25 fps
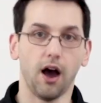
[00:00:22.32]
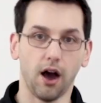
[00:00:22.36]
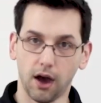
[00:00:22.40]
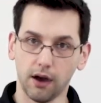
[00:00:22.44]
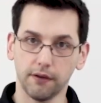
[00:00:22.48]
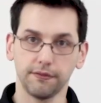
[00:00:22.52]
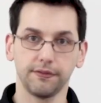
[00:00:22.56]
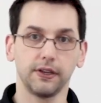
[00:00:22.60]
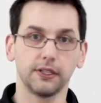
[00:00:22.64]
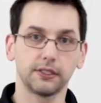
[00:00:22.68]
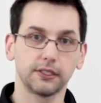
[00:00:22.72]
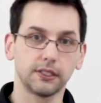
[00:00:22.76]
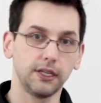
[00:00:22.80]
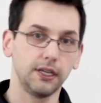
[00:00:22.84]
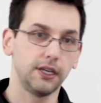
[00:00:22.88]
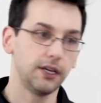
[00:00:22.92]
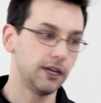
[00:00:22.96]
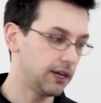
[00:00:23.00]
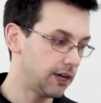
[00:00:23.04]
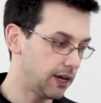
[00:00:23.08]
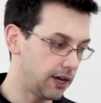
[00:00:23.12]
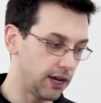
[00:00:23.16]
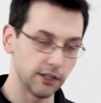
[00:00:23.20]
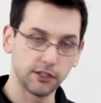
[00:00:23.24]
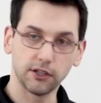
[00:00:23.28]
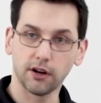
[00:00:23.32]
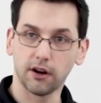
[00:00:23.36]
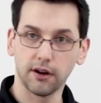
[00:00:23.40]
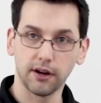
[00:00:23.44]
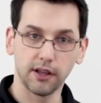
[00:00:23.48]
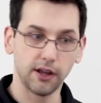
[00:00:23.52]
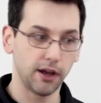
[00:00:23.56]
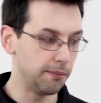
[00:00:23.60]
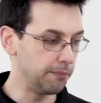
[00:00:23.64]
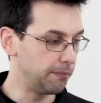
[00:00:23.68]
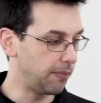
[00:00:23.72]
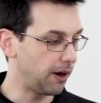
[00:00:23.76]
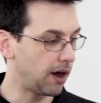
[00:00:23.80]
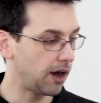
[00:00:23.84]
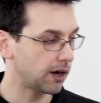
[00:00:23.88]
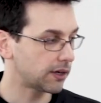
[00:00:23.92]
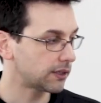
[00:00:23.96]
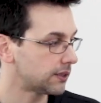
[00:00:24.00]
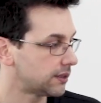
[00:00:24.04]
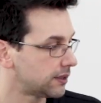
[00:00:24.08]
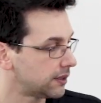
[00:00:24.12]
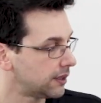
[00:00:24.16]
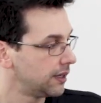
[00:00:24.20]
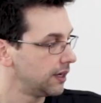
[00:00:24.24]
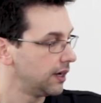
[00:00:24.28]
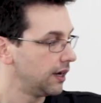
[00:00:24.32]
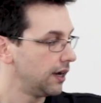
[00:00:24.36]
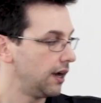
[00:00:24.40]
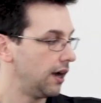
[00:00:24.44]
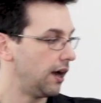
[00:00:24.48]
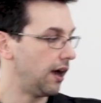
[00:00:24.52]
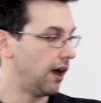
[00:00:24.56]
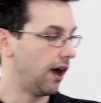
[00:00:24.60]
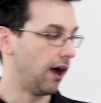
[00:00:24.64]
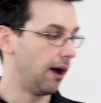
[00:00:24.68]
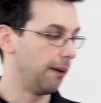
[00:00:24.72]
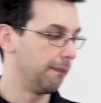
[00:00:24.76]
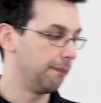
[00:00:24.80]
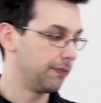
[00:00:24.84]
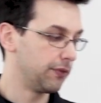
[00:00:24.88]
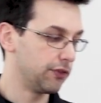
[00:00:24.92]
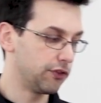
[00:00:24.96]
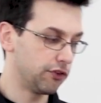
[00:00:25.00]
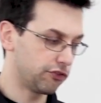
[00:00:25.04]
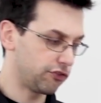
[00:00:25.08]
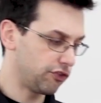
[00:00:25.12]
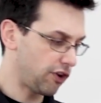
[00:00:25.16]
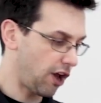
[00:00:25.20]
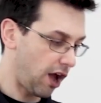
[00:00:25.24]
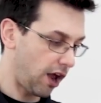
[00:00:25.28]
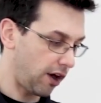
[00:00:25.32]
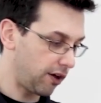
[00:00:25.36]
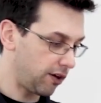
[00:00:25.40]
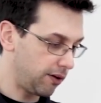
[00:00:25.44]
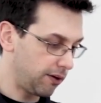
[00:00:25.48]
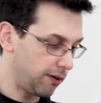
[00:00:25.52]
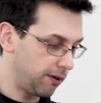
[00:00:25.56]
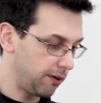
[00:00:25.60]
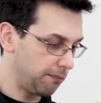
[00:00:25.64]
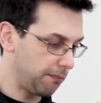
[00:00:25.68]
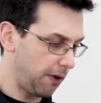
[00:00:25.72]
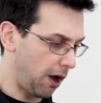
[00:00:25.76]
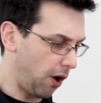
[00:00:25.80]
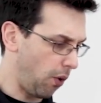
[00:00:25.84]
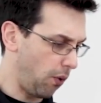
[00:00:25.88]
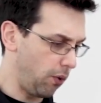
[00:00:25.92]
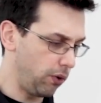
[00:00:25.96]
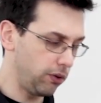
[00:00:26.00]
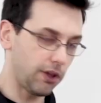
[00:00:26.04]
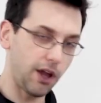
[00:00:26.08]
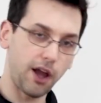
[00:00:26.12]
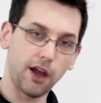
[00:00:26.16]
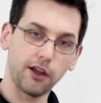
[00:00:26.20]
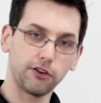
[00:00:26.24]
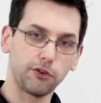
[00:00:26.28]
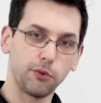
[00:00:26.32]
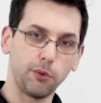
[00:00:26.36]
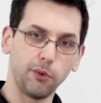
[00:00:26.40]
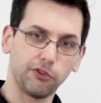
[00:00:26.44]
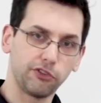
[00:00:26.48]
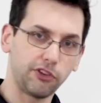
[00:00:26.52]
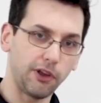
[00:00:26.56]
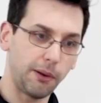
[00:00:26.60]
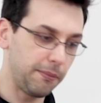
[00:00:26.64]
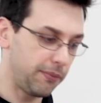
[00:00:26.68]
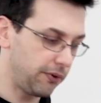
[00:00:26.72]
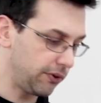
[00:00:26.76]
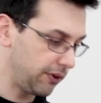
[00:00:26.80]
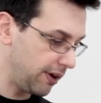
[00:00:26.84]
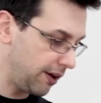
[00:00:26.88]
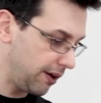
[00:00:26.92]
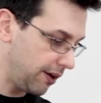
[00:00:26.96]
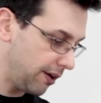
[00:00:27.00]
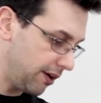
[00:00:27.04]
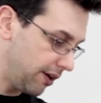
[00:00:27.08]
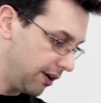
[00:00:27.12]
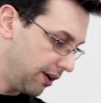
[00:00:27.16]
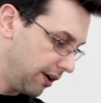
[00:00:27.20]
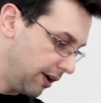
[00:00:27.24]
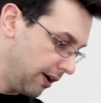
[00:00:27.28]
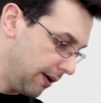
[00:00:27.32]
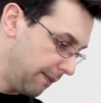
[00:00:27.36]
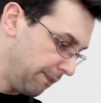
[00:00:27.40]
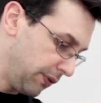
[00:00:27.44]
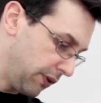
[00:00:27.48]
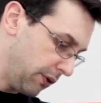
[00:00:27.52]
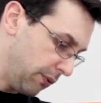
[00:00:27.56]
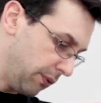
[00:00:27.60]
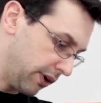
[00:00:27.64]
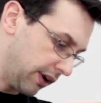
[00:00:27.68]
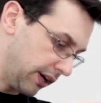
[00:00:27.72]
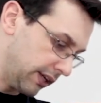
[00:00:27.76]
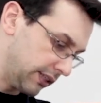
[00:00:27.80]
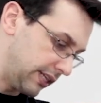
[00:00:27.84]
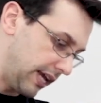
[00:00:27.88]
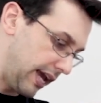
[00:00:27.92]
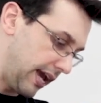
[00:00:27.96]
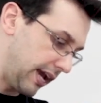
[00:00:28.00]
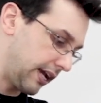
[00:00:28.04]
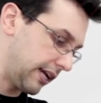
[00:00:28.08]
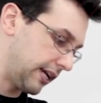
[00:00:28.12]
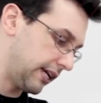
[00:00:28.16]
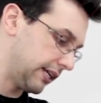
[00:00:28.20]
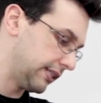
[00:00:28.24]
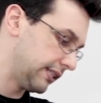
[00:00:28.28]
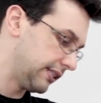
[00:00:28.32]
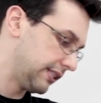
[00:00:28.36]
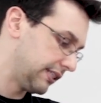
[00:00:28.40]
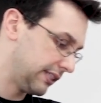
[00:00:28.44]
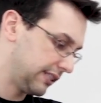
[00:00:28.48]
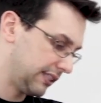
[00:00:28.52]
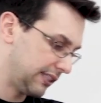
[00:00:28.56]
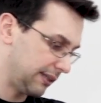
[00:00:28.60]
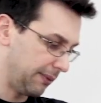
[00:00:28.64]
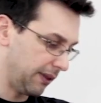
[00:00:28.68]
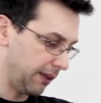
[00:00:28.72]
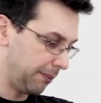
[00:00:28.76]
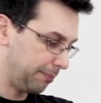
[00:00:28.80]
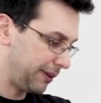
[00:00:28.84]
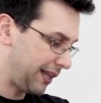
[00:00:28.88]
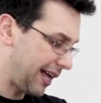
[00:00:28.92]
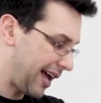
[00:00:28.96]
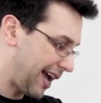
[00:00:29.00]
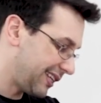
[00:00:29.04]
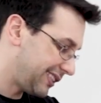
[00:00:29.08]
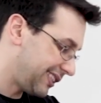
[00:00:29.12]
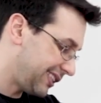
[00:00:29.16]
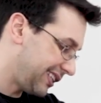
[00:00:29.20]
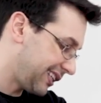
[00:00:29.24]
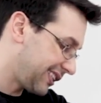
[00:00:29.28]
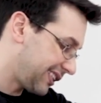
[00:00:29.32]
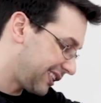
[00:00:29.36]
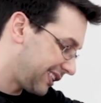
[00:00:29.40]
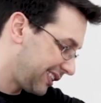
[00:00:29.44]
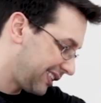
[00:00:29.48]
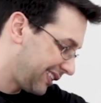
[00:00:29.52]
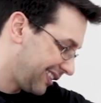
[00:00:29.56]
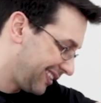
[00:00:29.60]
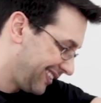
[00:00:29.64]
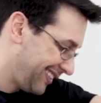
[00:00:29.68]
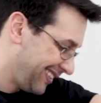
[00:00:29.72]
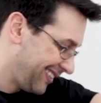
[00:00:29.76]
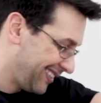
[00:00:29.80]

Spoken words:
Obviously, it's already unboxed. There's not a whole lot to assemble here. We're going to take some of the plastics